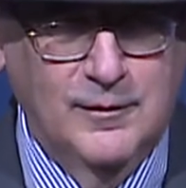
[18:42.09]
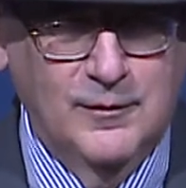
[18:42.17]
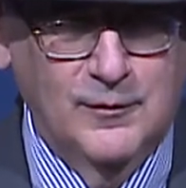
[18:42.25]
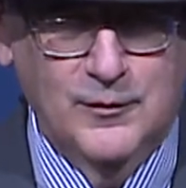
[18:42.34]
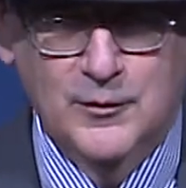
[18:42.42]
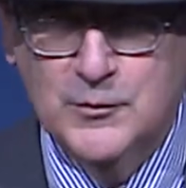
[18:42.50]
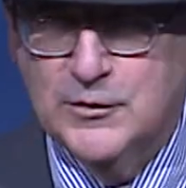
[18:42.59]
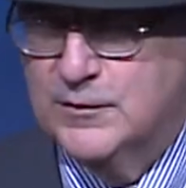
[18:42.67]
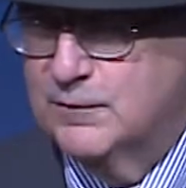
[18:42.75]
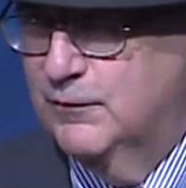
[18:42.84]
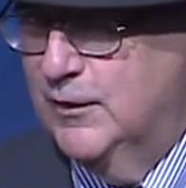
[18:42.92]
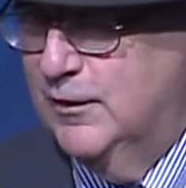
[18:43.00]
Or there was this
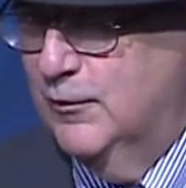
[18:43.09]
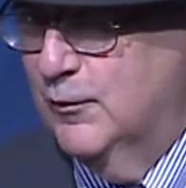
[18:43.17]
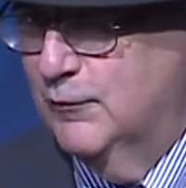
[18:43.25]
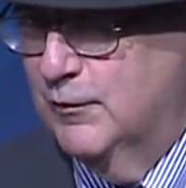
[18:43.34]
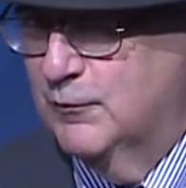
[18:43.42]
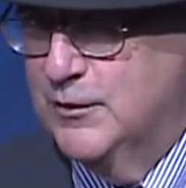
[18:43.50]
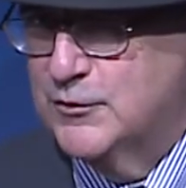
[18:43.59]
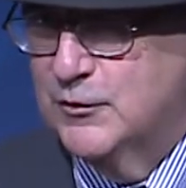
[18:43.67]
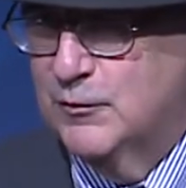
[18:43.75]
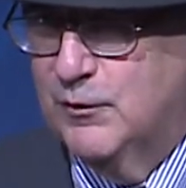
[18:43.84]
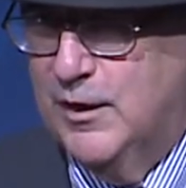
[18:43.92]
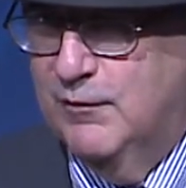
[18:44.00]
video of a recent
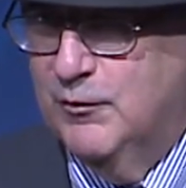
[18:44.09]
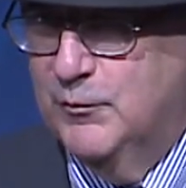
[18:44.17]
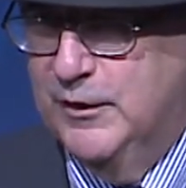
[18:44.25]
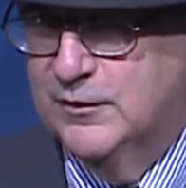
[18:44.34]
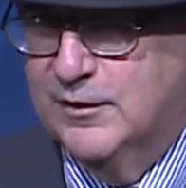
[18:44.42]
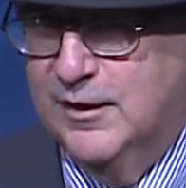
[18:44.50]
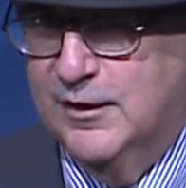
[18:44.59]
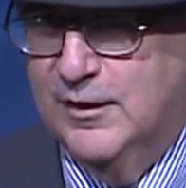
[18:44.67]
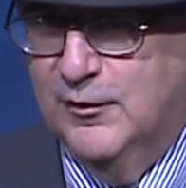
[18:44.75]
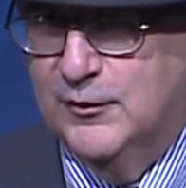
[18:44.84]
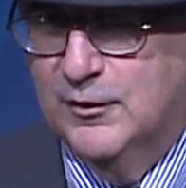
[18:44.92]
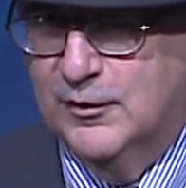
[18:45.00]
arrival being taken
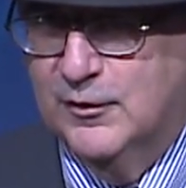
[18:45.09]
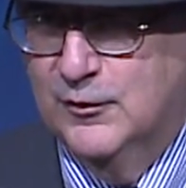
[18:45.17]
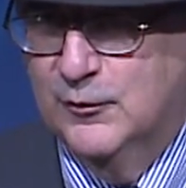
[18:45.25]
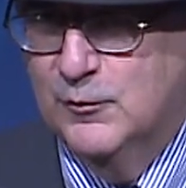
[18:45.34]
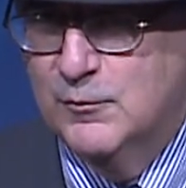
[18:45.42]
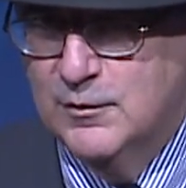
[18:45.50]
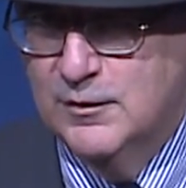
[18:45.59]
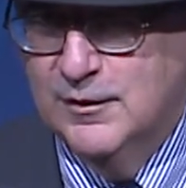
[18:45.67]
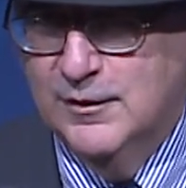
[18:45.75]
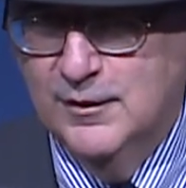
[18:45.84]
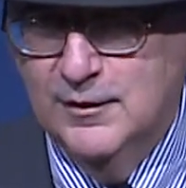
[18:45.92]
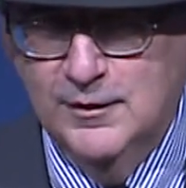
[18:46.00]
out in a canoe
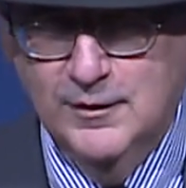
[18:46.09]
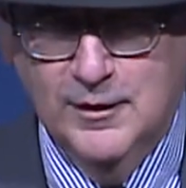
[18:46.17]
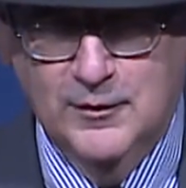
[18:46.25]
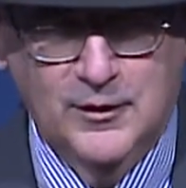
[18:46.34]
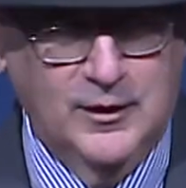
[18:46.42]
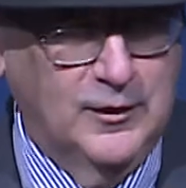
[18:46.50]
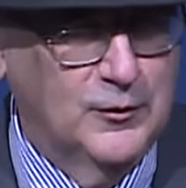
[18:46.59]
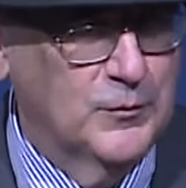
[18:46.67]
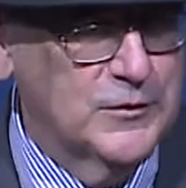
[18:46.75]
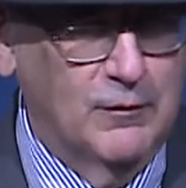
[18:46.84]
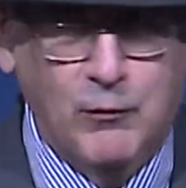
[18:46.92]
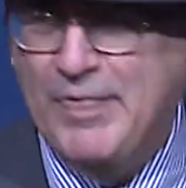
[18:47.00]
and thinking to
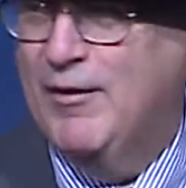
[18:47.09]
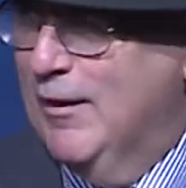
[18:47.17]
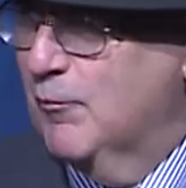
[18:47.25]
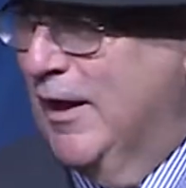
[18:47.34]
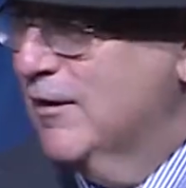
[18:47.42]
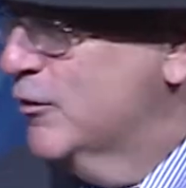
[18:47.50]
himself, what the hell am I